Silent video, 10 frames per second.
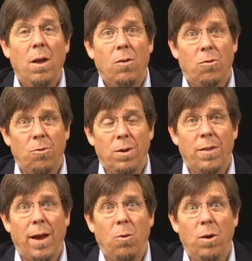Certainly,
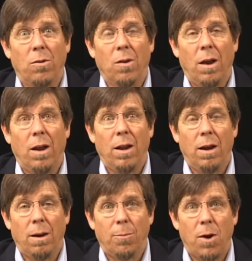that was a,
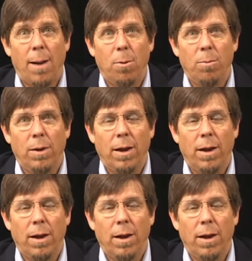a problem.